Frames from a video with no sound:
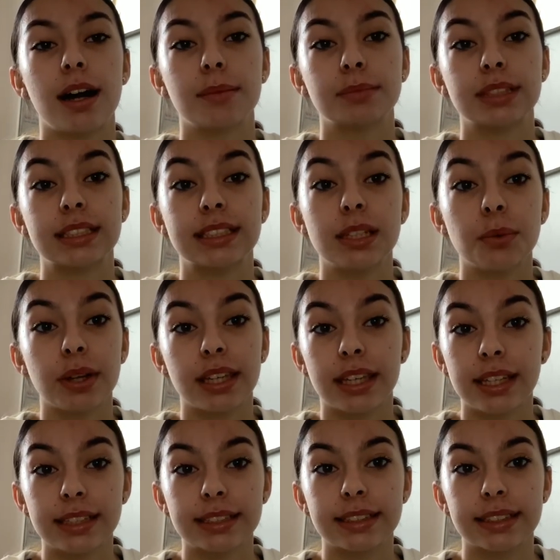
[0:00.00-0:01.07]
to see what
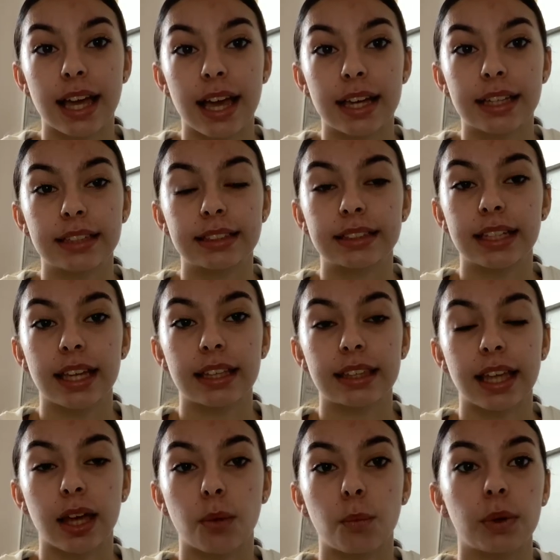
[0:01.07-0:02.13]
he says and
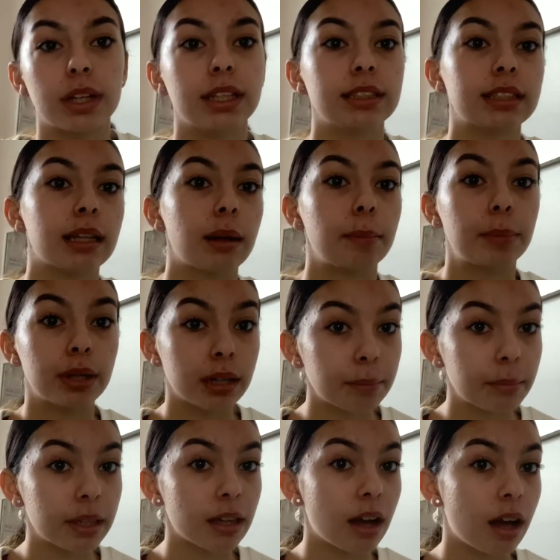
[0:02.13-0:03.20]
like what he's gonna put
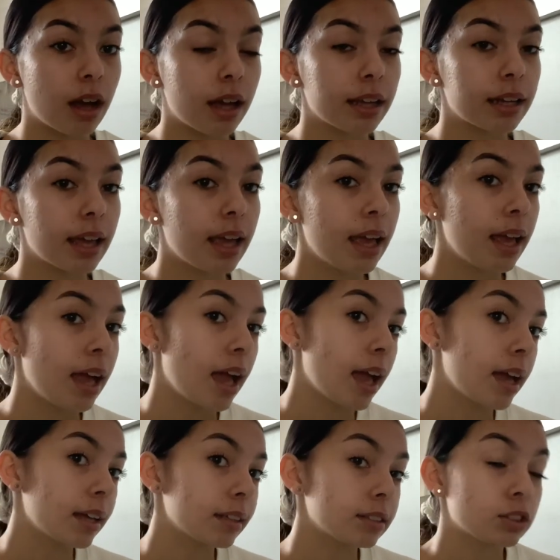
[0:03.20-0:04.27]
me on
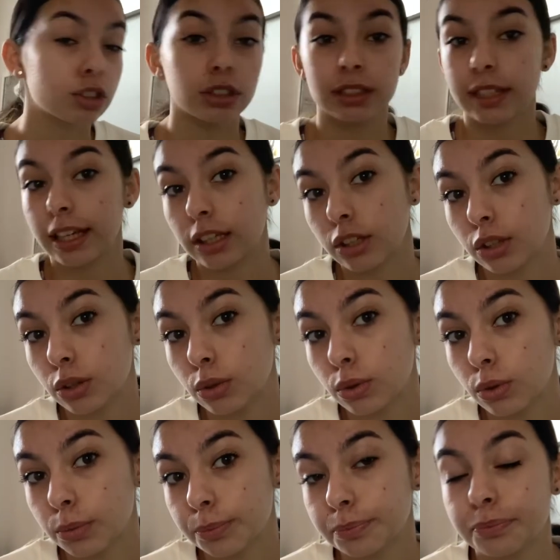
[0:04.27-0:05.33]
and just take
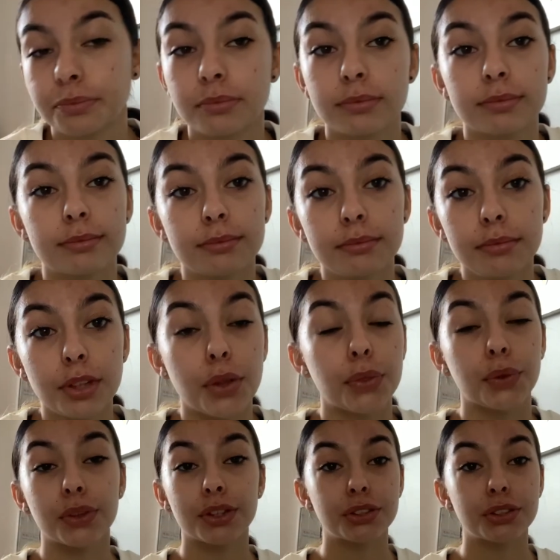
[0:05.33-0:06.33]
you through the